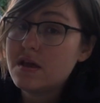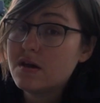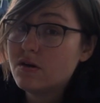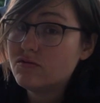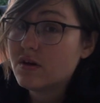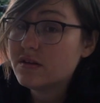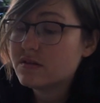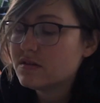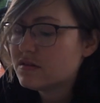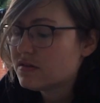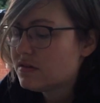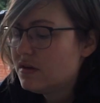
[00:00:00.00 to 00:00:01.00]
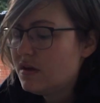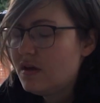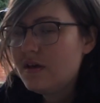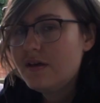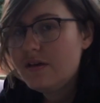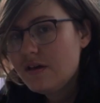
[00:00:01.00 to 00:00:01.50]
Horizons
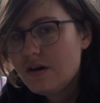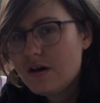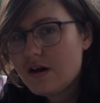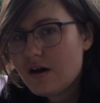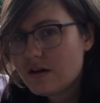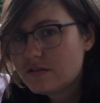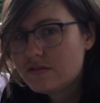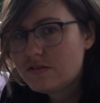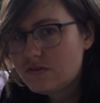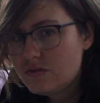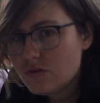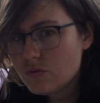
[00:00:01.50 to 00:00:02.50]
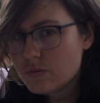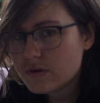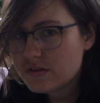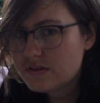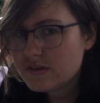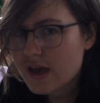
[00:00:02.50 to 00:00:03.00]
are super
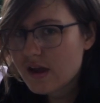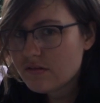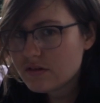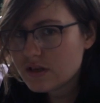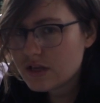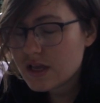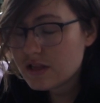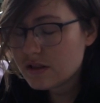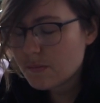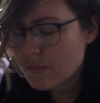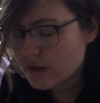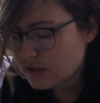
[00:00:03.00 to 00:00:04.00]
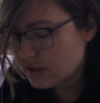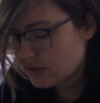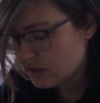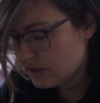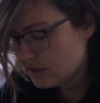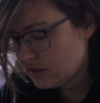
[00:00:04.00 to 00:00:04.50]
scary in the muddy,
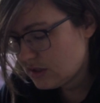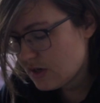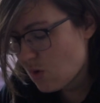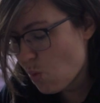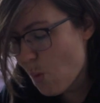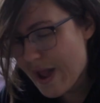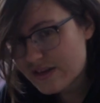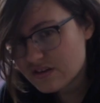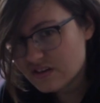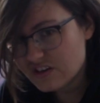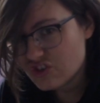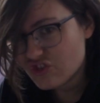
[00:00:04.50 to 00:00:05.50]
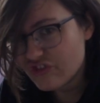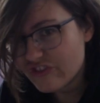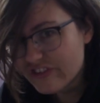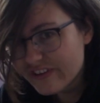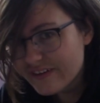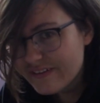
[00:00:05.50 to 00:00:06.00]
wet
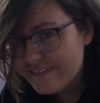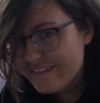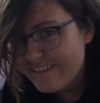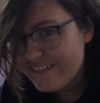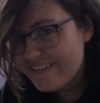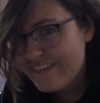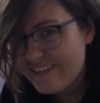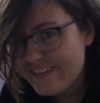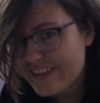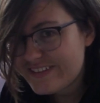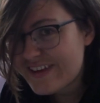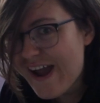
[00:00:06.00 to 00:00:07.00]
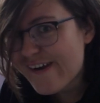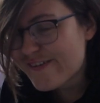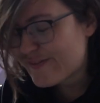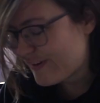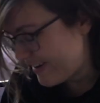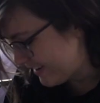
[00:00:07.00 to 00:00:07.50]
conditions. They're terrifying.